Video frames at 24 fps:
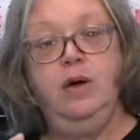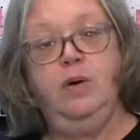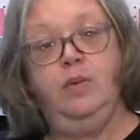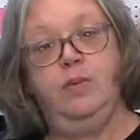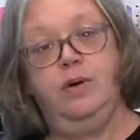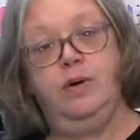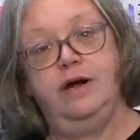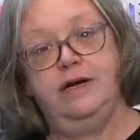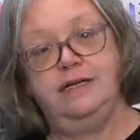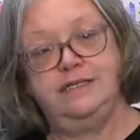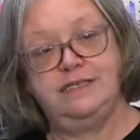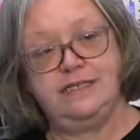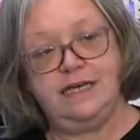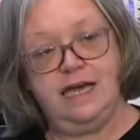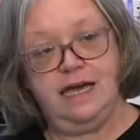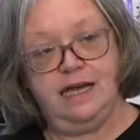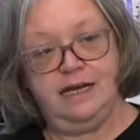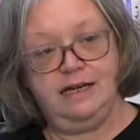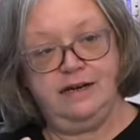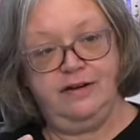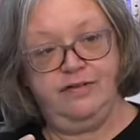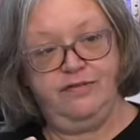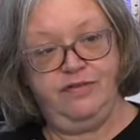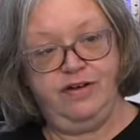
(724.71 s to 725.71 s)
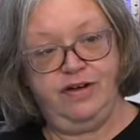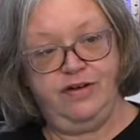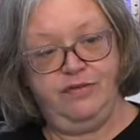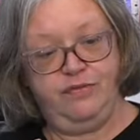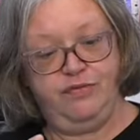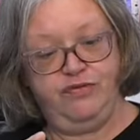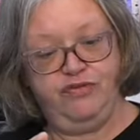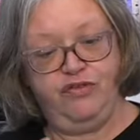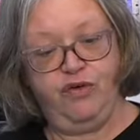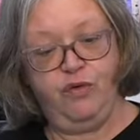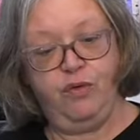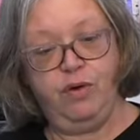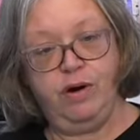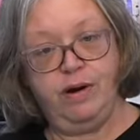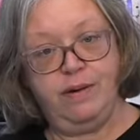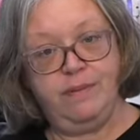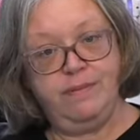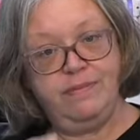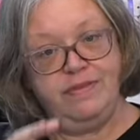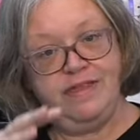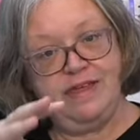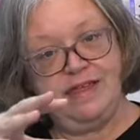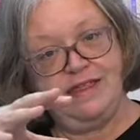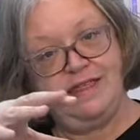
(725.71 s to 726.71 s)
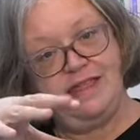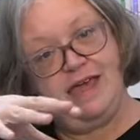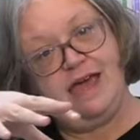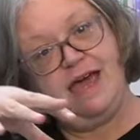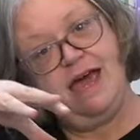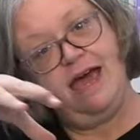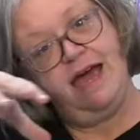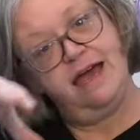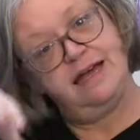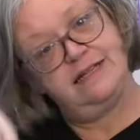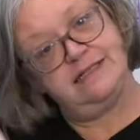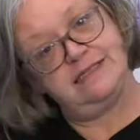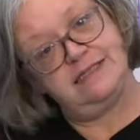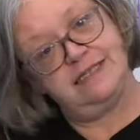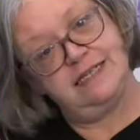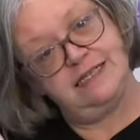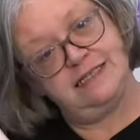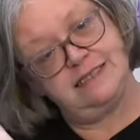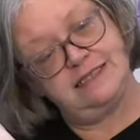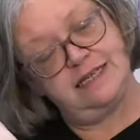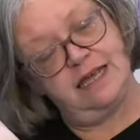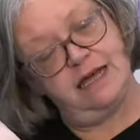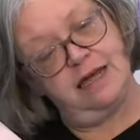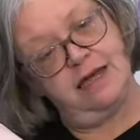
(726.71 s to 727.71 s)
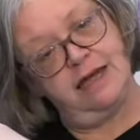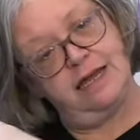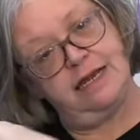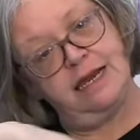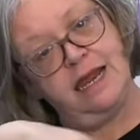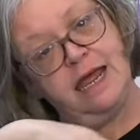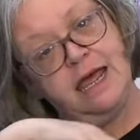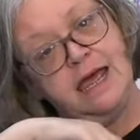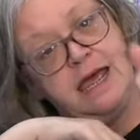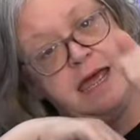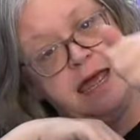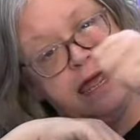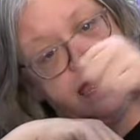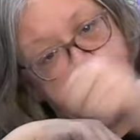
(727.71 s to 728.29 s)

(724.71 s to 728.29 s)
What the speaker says: where it's kind of a form that the hat sits on,